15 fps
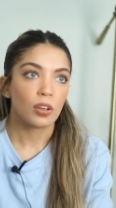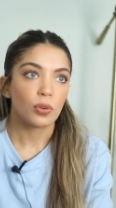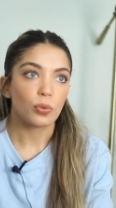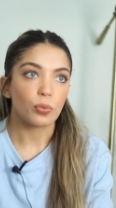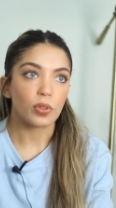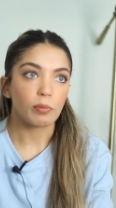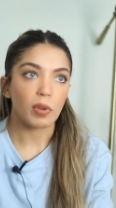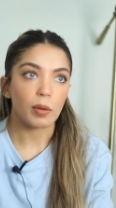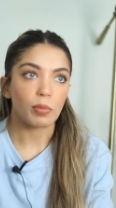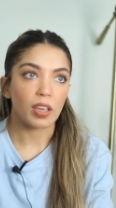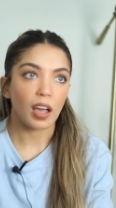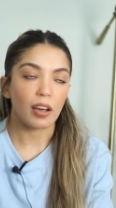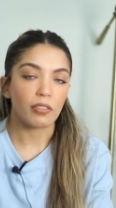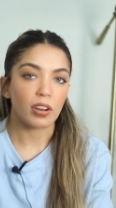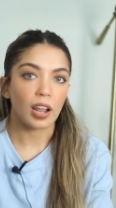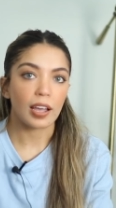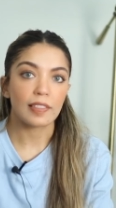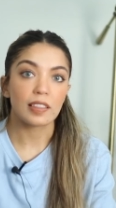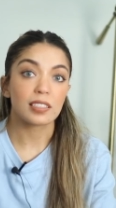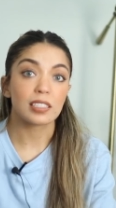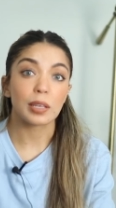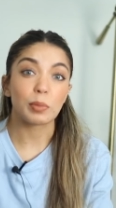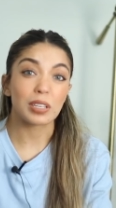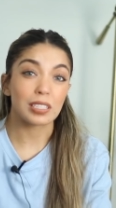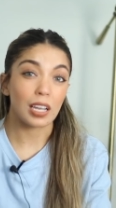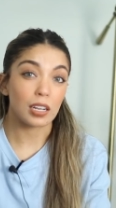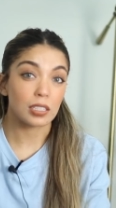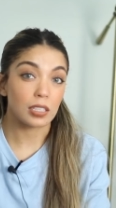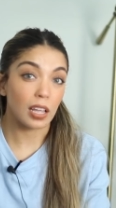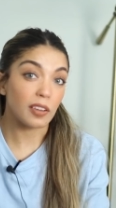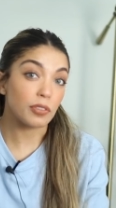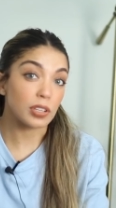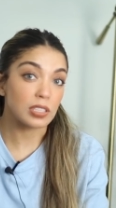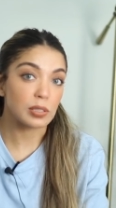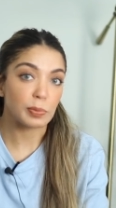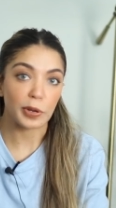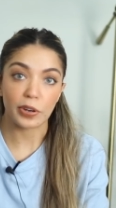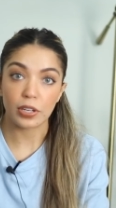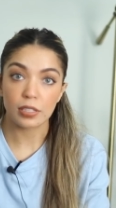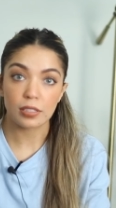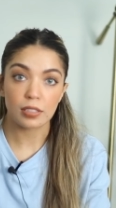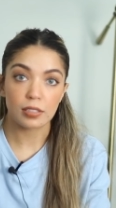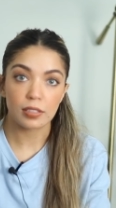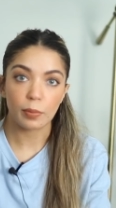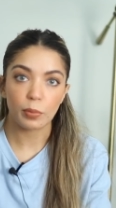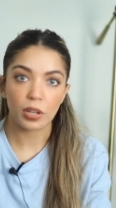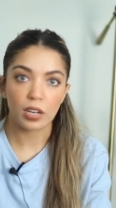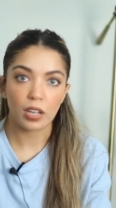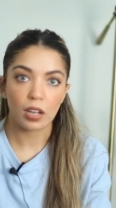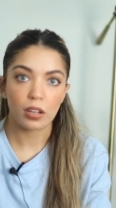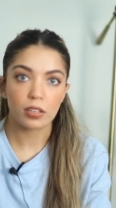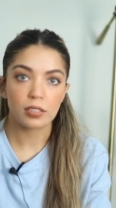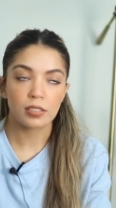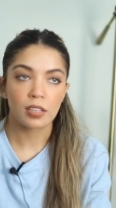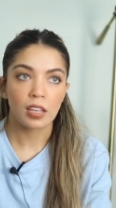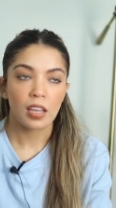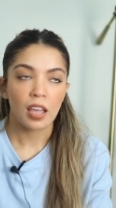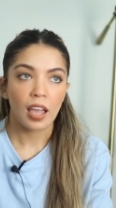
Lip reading: we maybe haven't had the same exact life experience as somebody else.